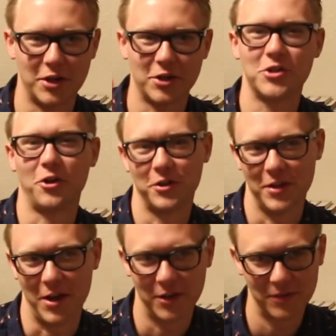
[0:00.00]
Shark
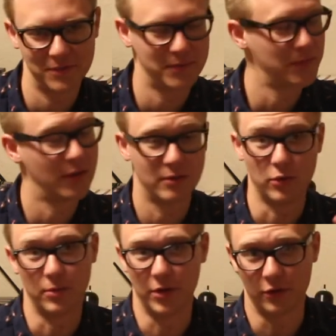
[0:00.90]
Tank.
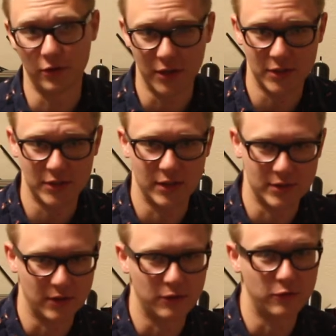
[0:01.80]
One of my other classes
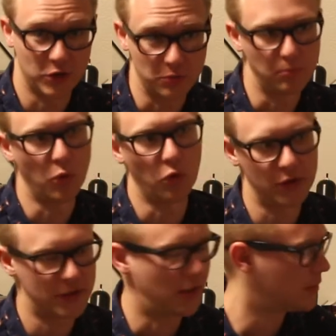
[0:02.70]
has a fish bowl
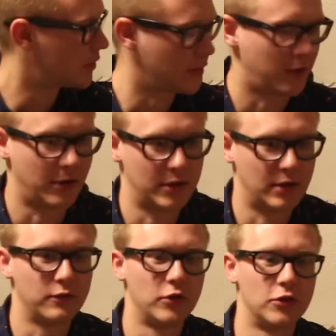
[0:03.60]
assignment. Sorry, I got
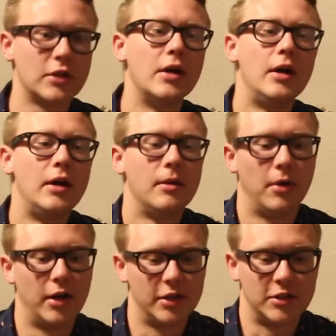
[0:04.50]
that confused.
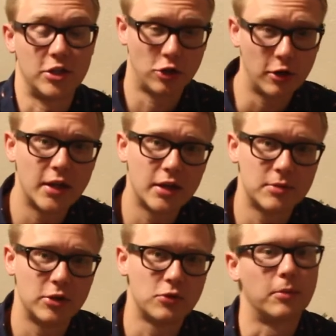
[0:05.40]
But it is a Shark Tank
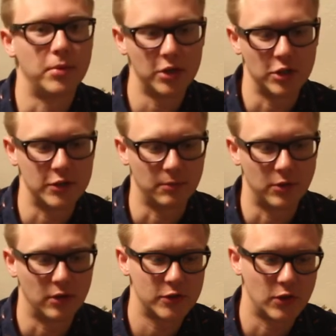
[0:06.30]
speech where you're pitching
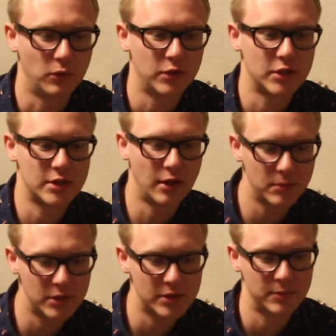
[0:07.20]
something. So the
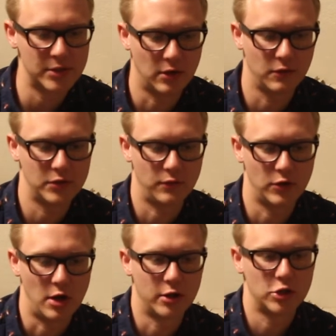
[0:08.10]
assignments themselves have
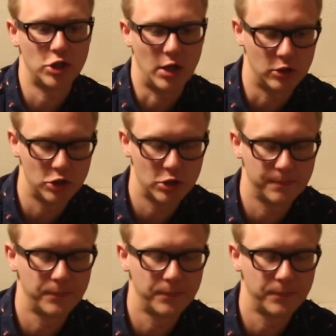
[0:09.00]
not changed.